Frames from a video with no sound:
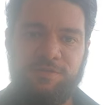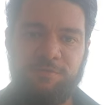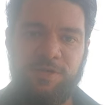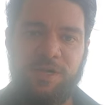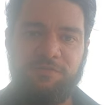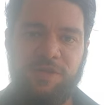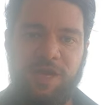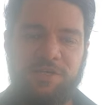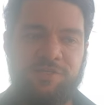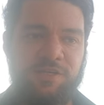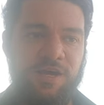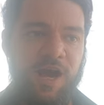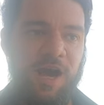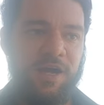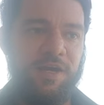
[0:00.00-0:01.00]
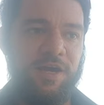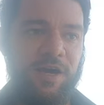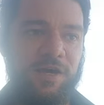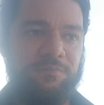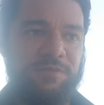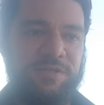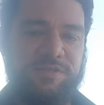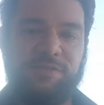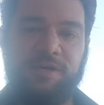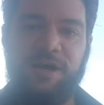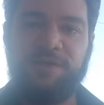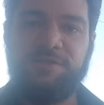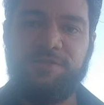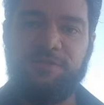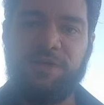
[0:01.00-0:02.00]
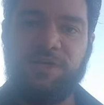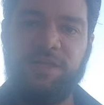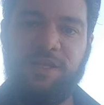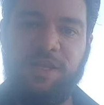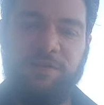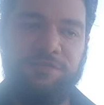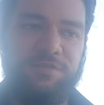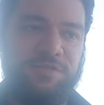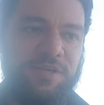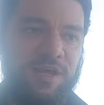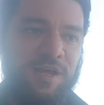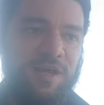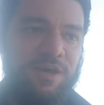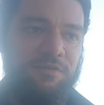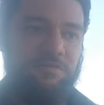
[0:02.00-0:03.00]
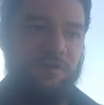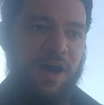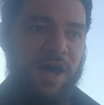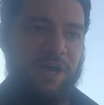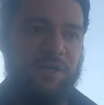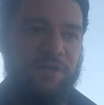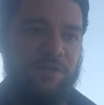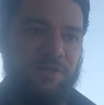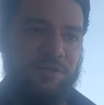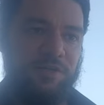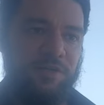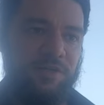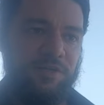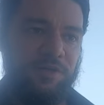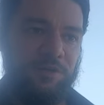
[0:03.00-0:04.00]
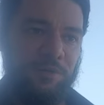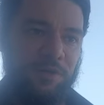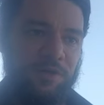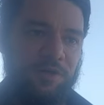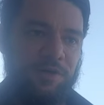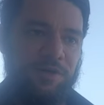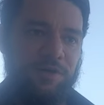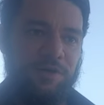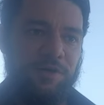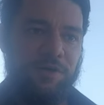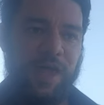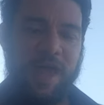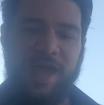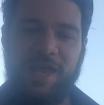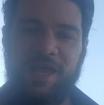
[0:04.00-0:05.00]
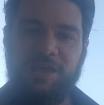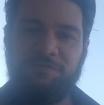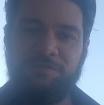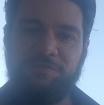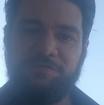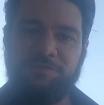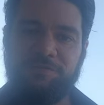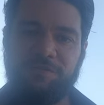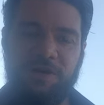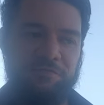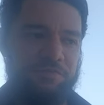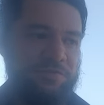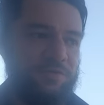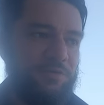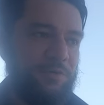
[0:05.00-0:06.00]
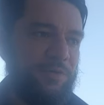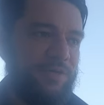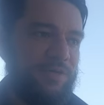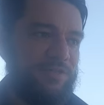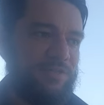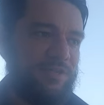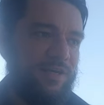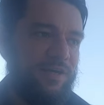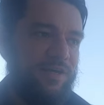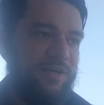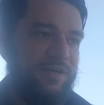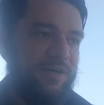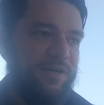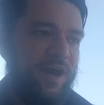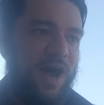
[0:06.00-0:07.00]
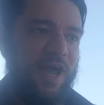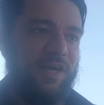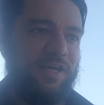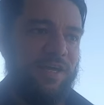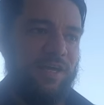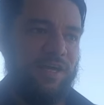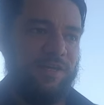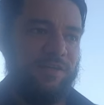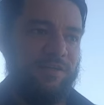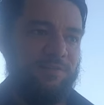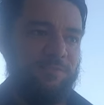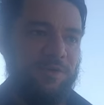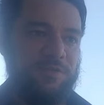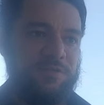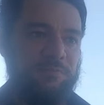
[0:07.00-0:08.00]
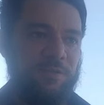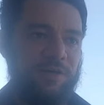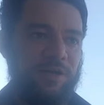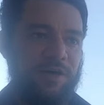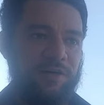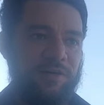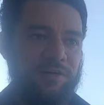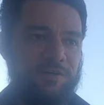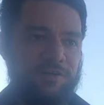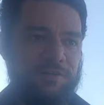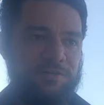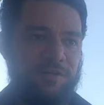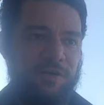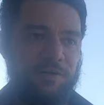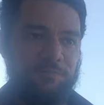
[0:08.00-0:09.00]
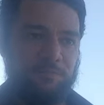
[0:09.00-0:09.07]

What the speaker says: So we're going to have to actually hike up the sides of cliffs, find a good little cave of sorts, hike in, real spelunkers.